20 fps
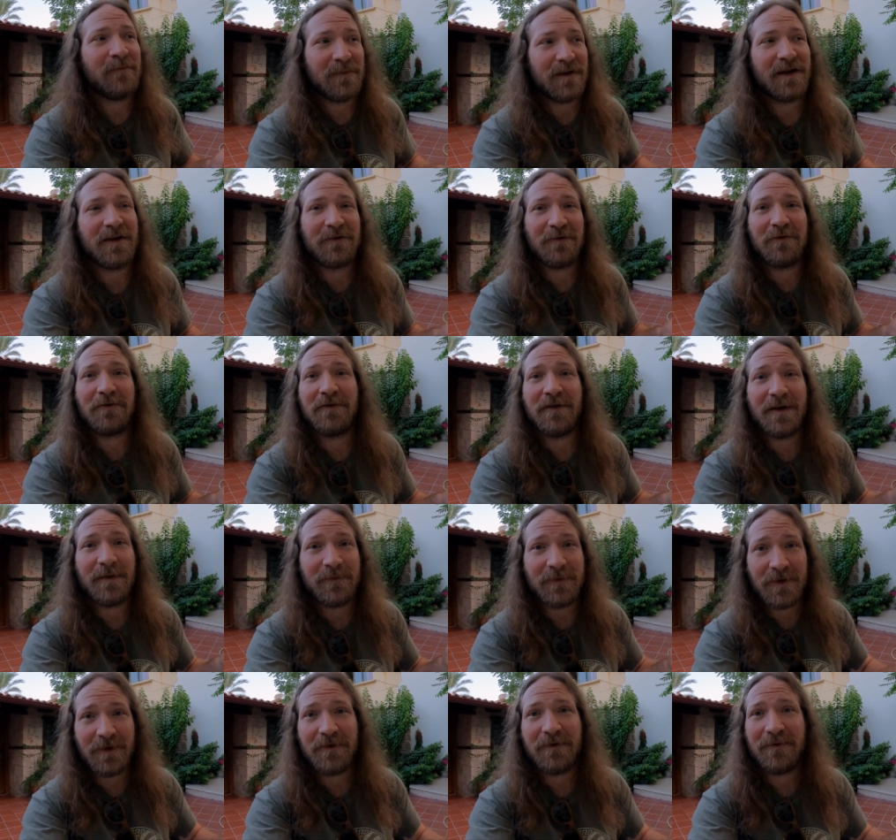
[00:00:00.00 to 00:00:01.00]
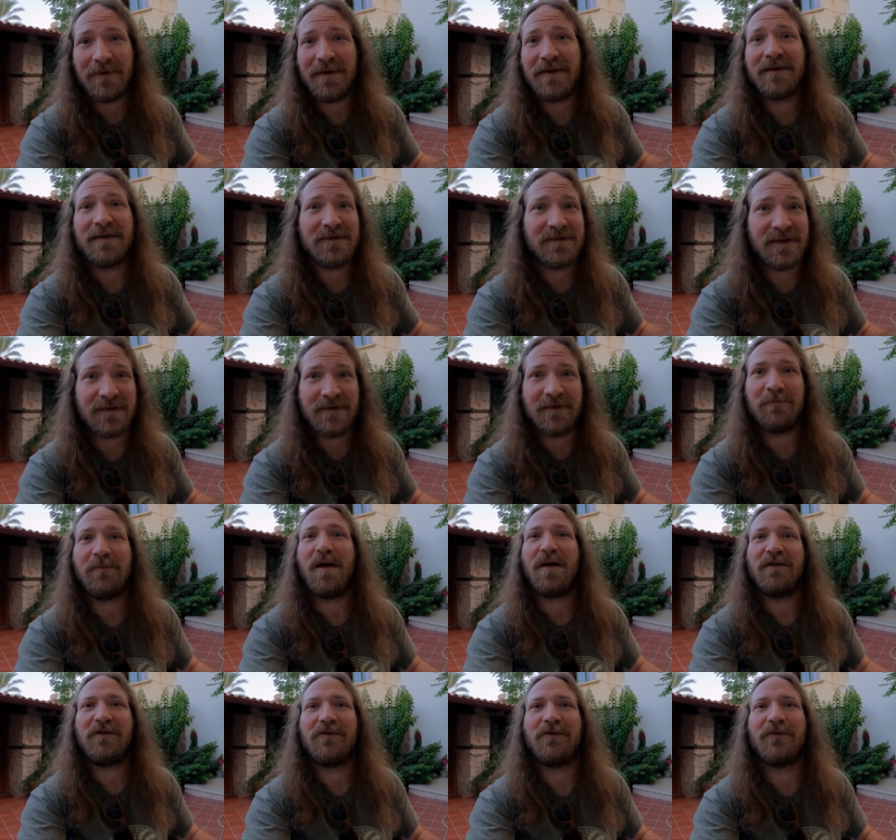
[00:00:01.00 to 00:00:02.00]
But I told them, no, this is a
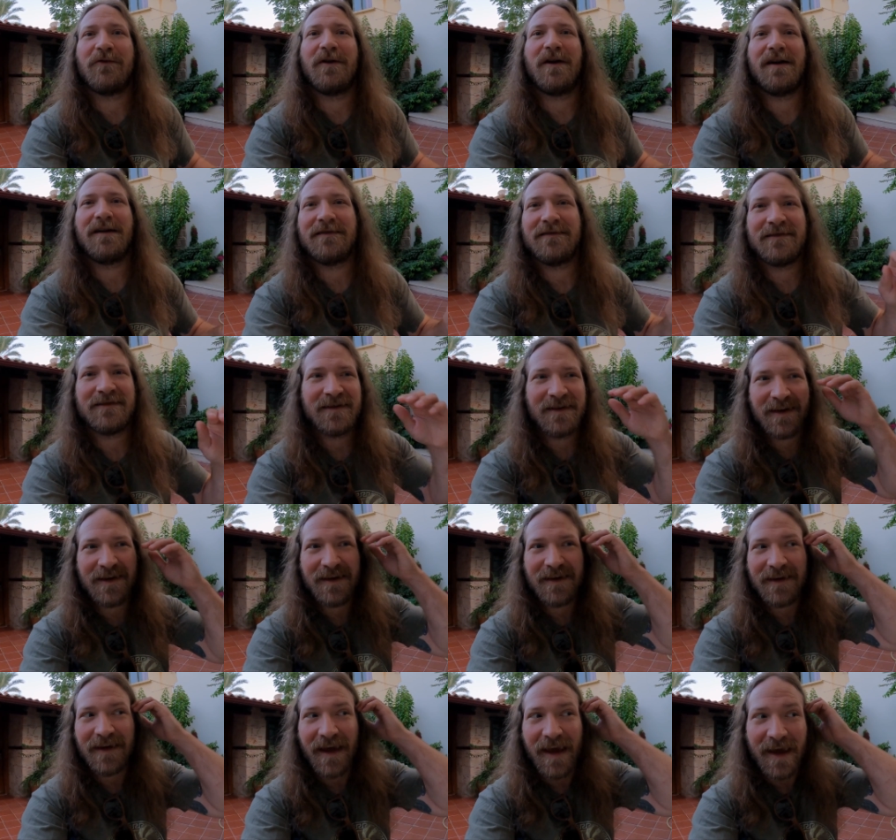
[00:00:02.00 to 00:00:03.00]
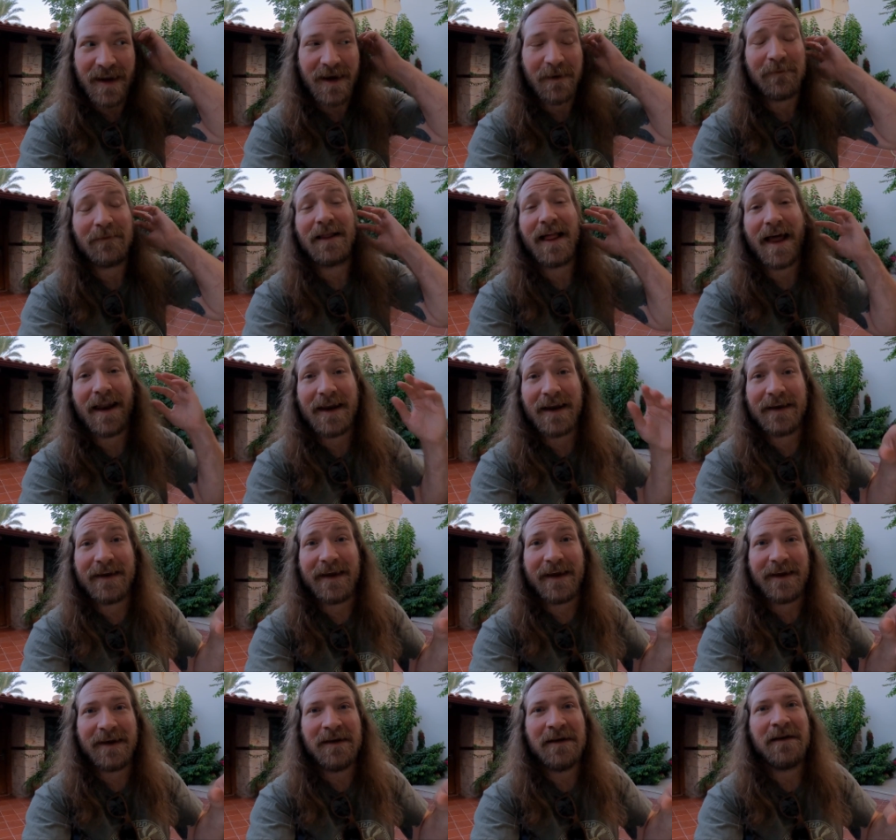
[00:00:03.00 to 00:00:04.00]
must for us. And I'm glad I
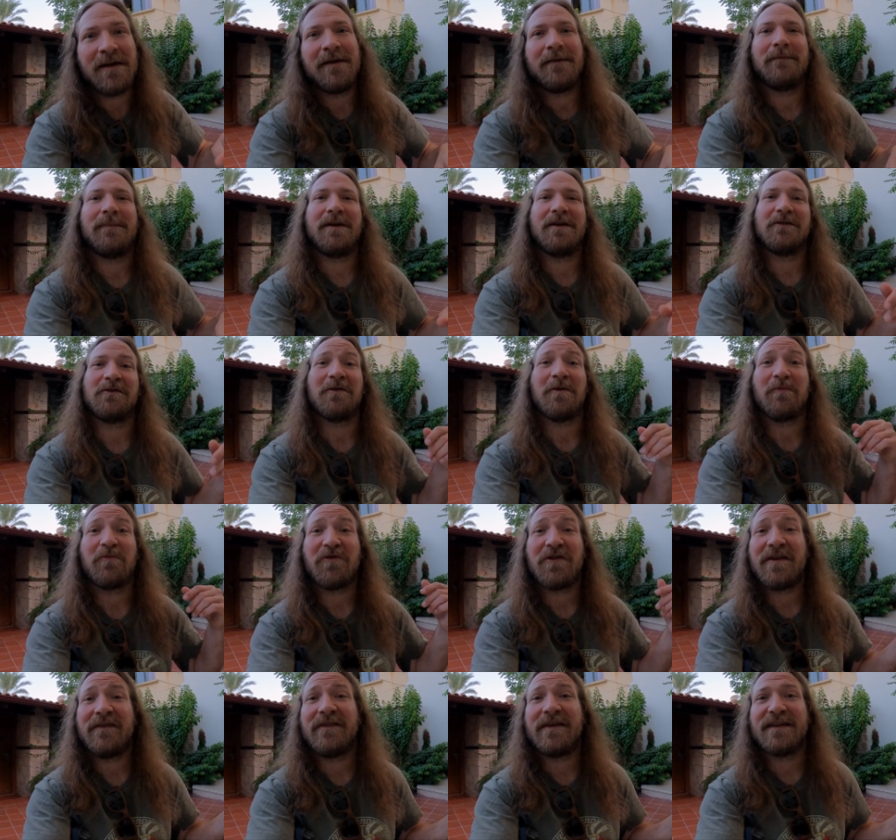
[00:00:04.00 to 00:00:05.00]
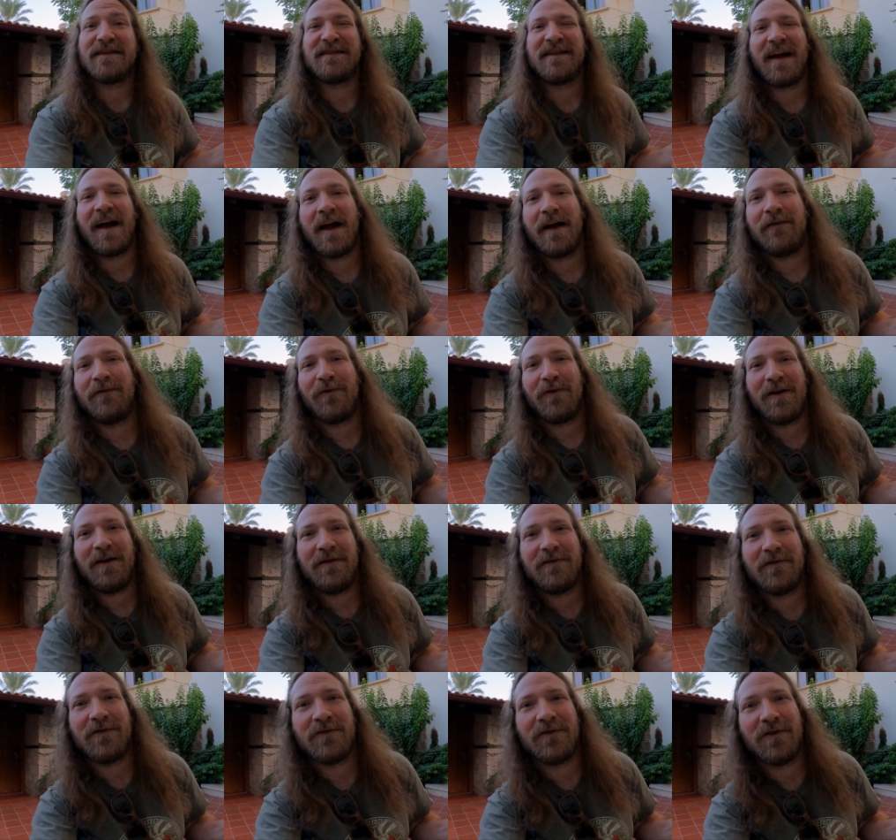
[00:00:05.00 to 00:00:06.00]
did, because our previous guide for
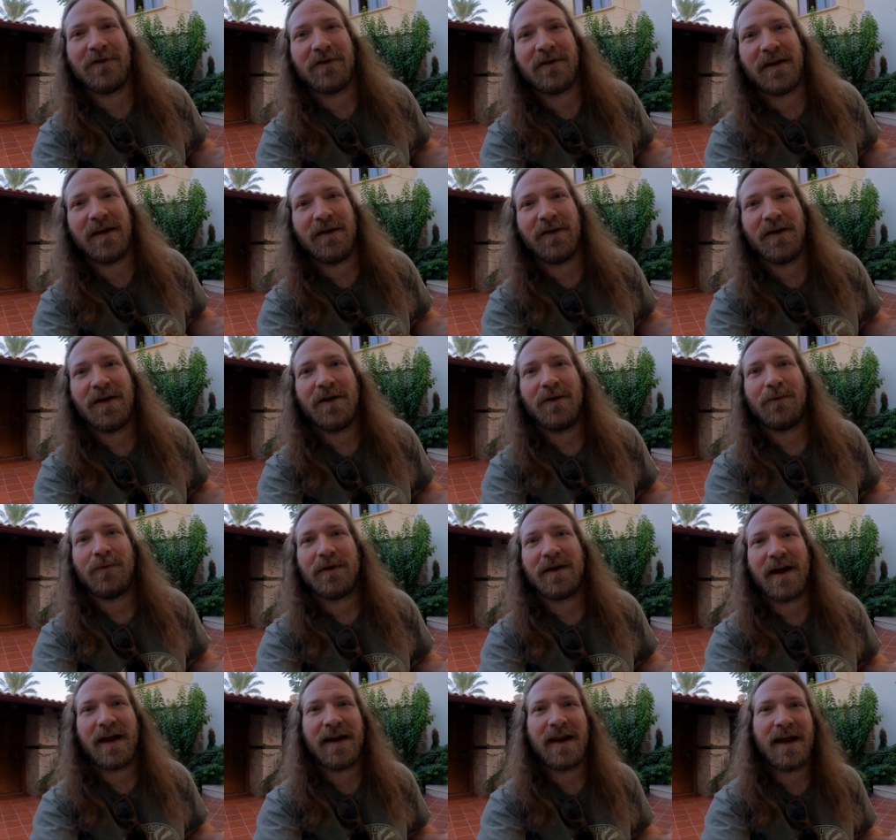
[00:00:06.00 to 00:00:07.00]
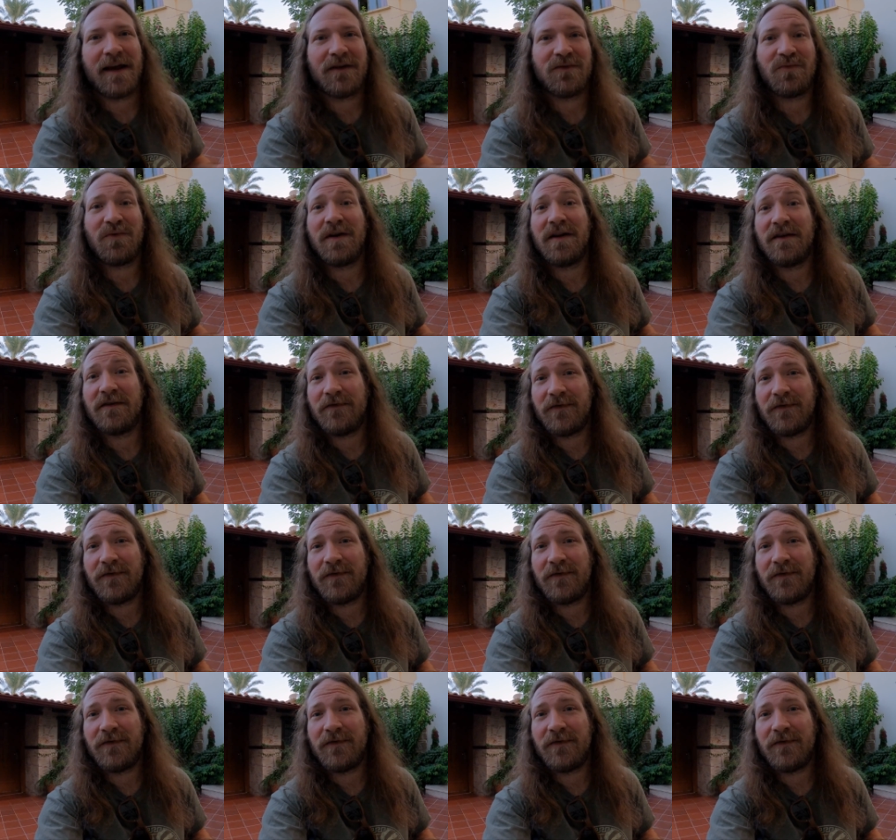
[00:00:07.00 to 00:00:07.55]
Eastern Turkey, when I had asked what his